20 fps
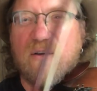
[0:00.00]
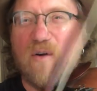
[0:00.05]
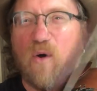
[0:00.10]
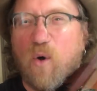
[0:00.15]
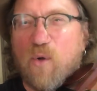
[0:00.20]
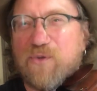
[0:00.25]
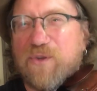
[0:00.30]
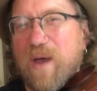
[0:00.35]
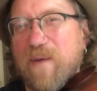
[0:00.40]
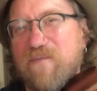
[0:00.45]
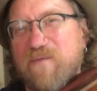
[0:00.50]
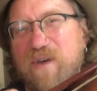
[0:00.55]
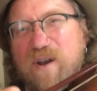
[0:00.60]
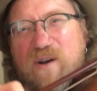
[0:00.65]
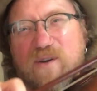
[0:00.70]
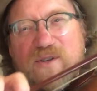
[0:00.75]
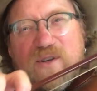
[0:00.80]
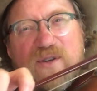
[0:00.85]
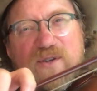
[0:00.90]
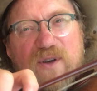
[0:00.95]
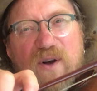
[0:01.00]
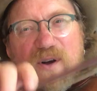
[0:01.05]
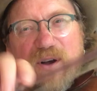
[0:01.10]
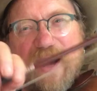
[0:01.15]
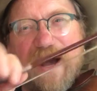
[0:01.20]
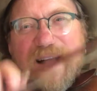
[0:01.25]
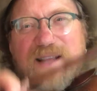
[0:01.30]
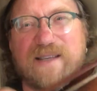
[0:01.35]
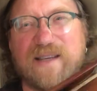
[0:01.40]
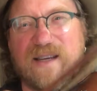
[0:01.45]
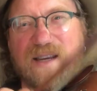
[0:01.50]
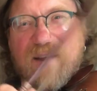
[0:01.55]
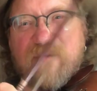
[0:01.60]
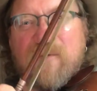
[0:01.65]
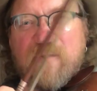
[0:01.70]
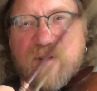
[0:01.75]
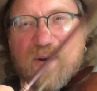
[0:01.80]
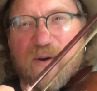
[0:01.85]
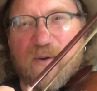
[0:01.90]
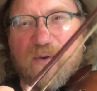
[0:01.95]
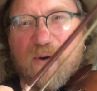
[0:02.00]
Old-time fiddlers use all kinds of different